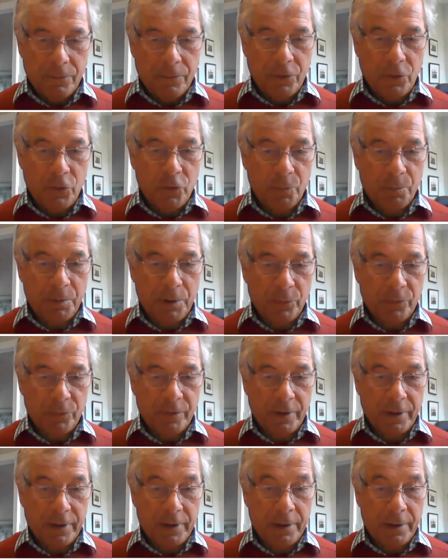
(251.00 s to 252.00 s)
those people
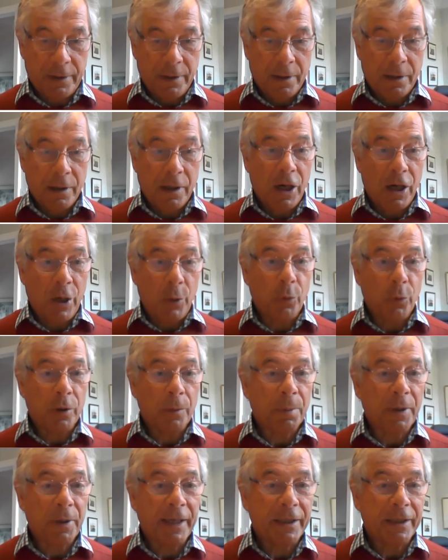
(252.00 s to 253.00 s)
say, I
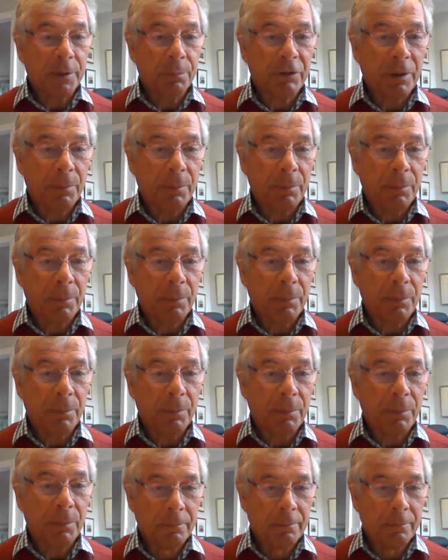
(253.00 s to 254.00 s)
want to play in the Premier
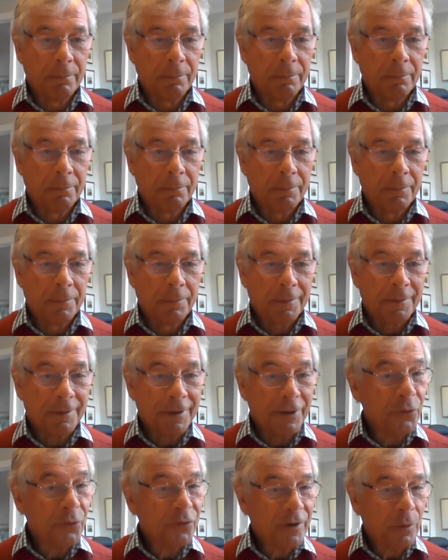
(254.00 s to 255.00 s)
League.
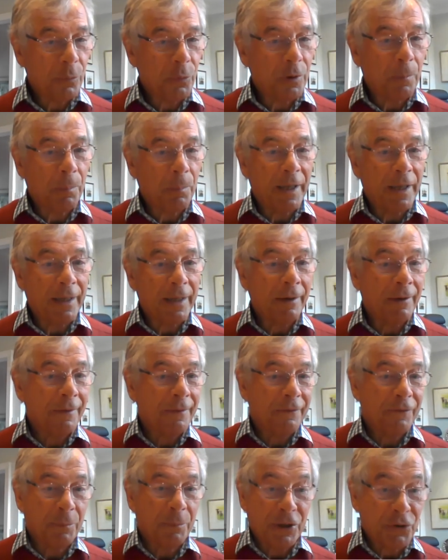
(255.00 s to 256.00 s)
They don't say, I want to play
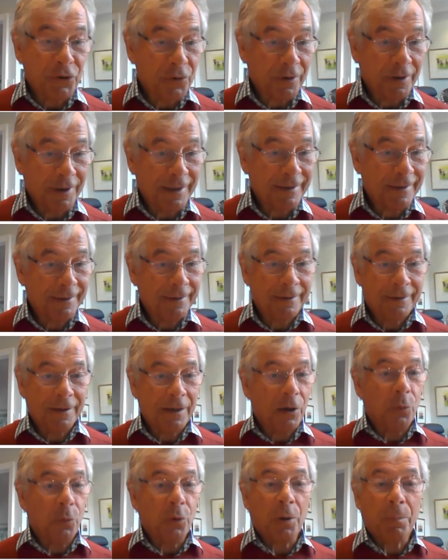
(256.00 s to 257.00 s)
for Manchester United.
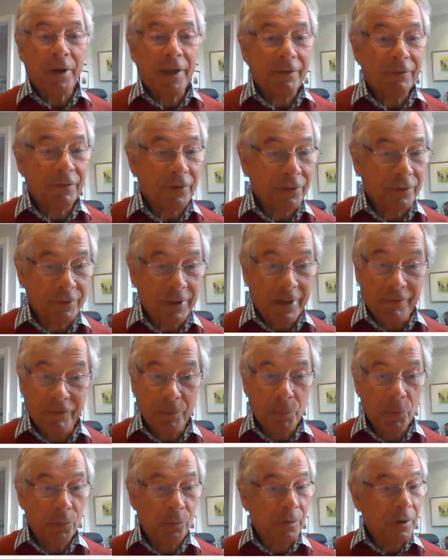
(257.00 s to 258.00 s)
I want to play for
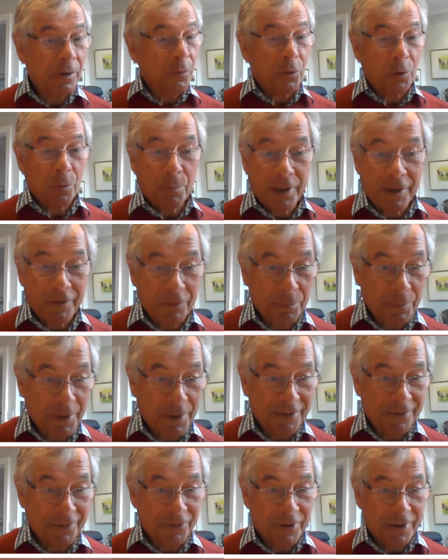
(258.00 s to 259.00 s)
Liverpool. I want to play for
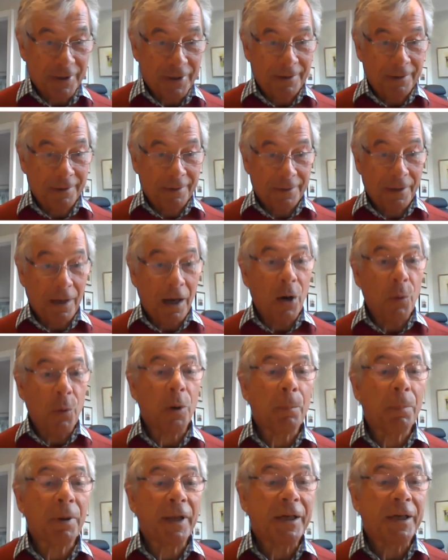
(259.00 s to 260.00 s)
Man City. I
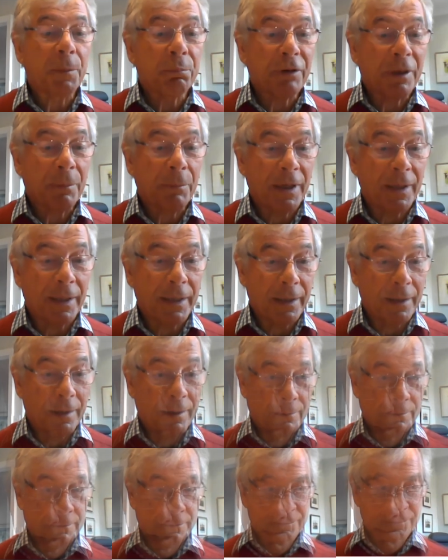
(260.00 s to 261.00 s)
want to play in the Premier League.
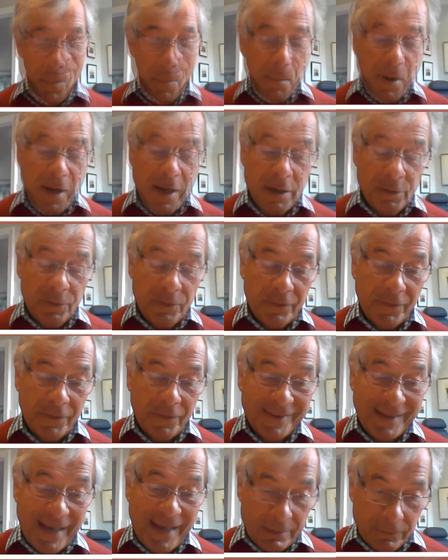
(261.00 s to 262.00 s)
My own
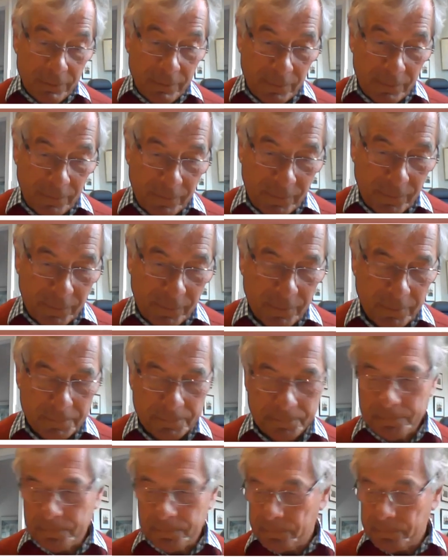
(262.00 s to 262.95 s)
sense